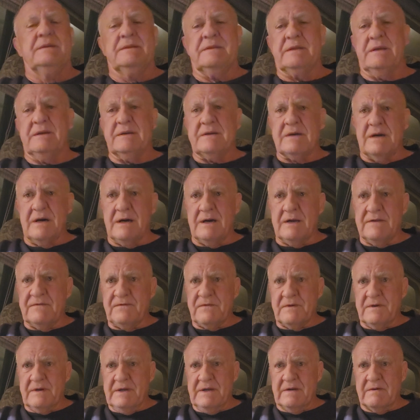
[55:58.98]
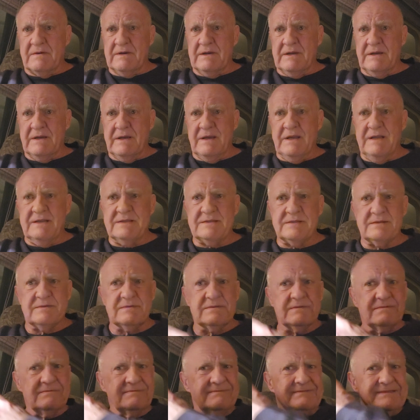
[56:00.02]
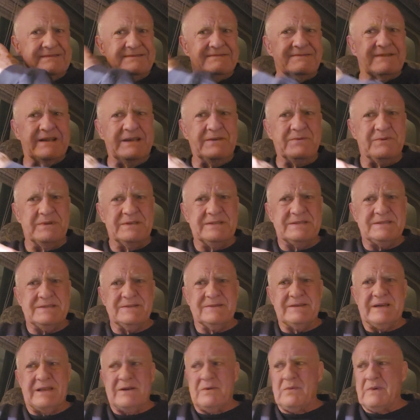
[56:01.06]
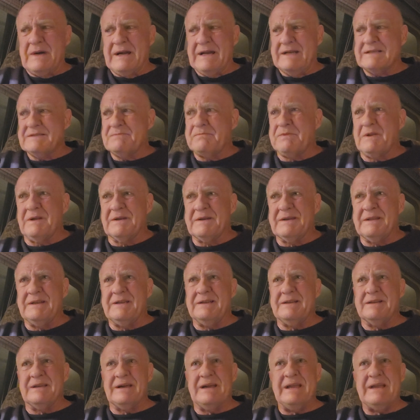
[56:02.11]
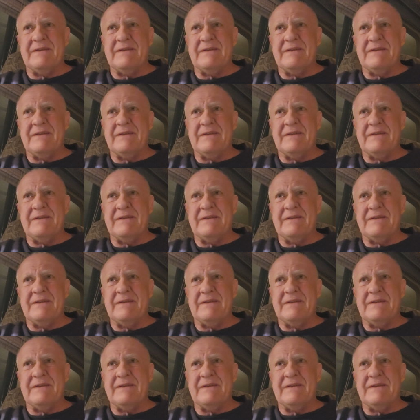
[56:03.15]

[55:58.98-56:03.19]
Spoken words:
Thank God for hearing aids. Right one's still got a wax plug in it, and I